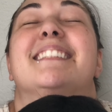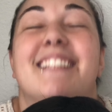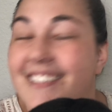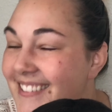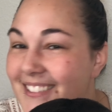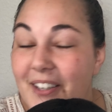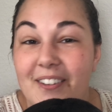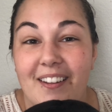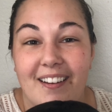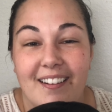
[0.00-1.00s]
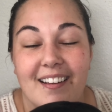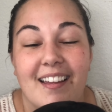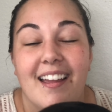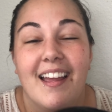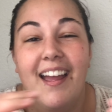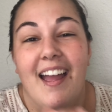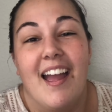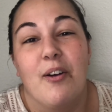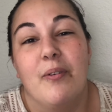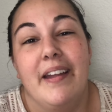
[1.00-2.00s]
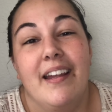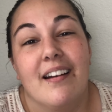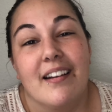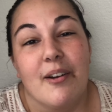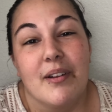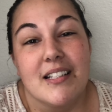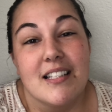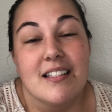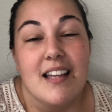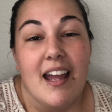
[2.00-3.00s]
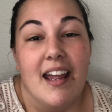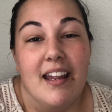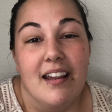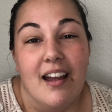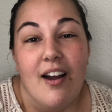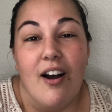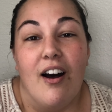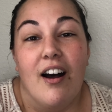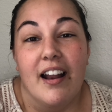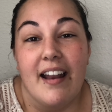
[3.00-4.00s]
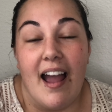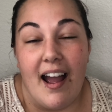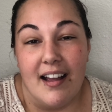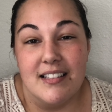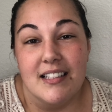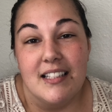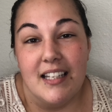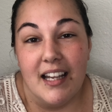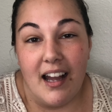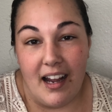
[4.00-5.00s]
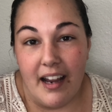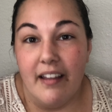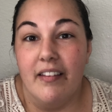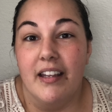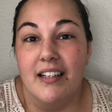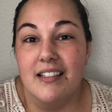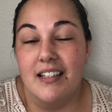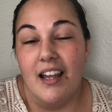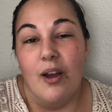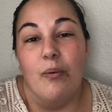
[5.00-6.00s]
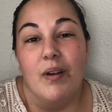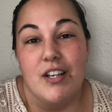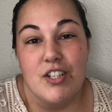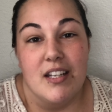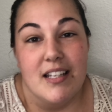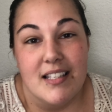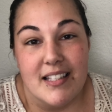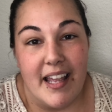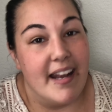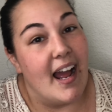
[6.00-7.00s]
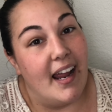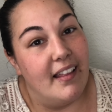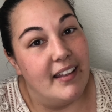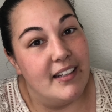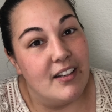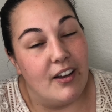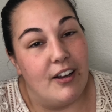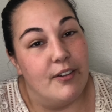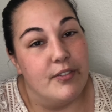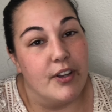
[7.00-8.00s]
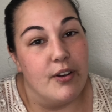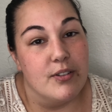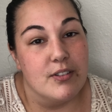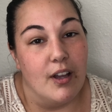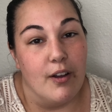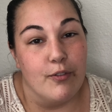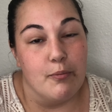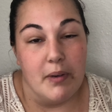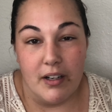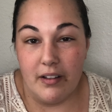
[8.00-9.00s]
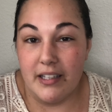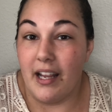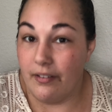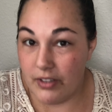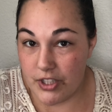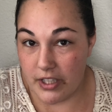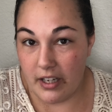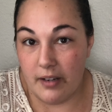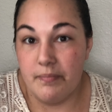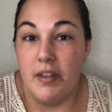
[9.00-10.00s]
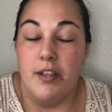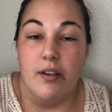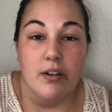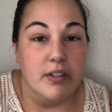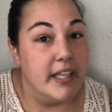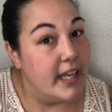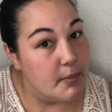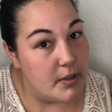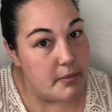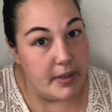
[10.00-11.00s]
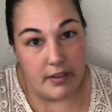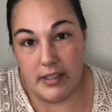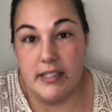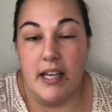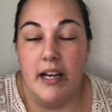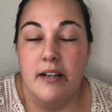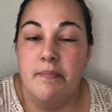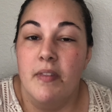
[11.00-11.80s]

so, so long we are going to stay on Assateague Island, which is an island off the coast of Maryland and Virginia. You can only camp on the Maryland side,